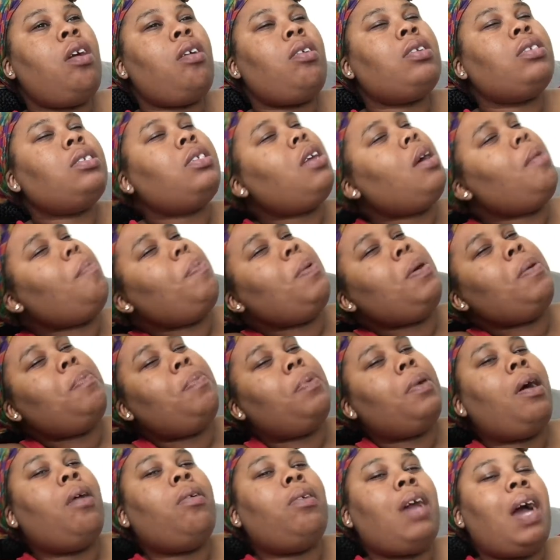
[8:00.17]
because some people
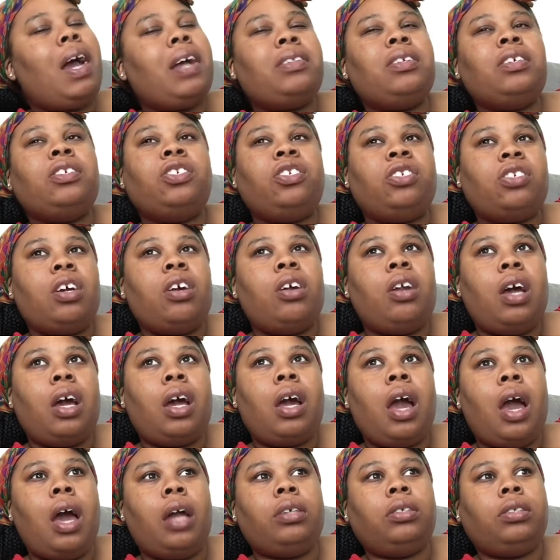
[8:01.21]
don't like to share that
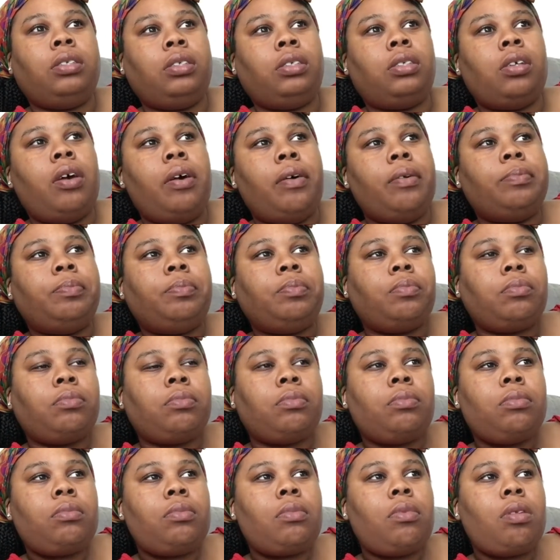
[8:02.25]
kind of stuff.
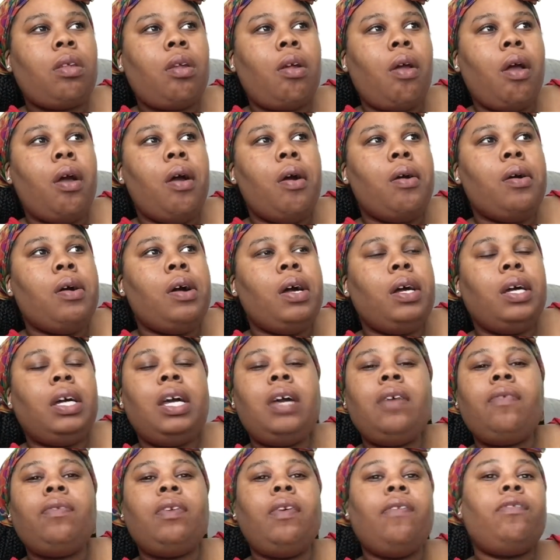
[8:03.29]

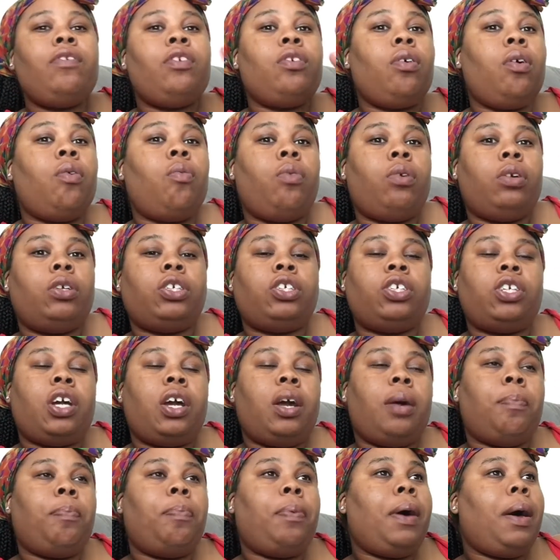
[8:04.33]
Even if you don't want to share
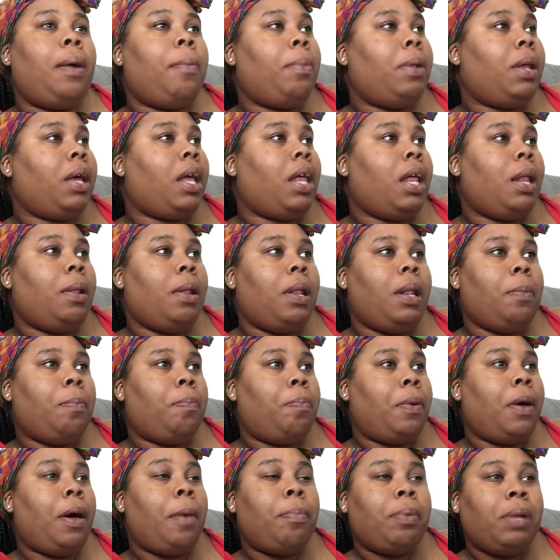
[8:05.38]
it public,
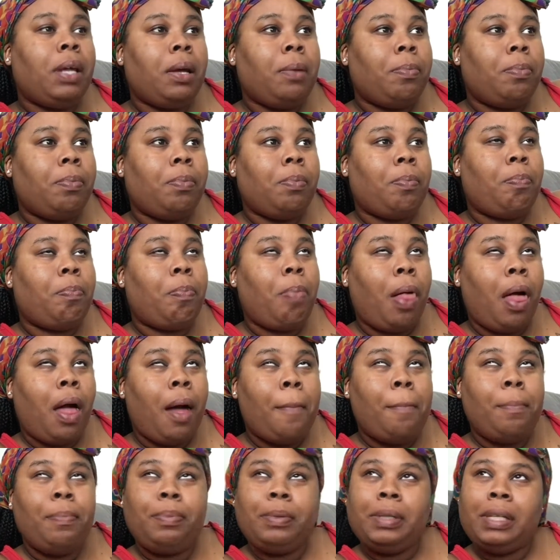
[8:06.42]
public,
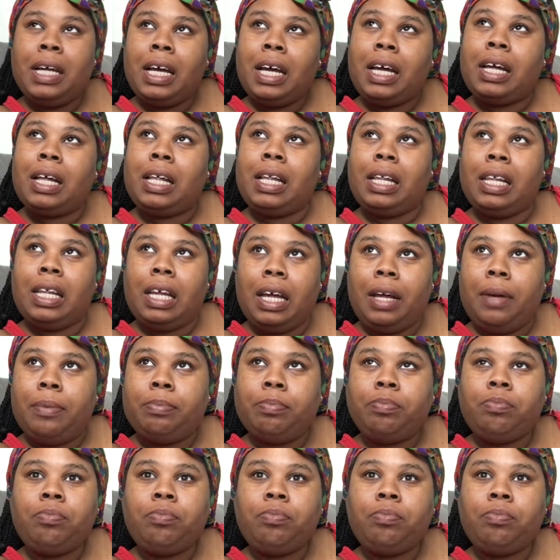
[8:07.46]
publicly,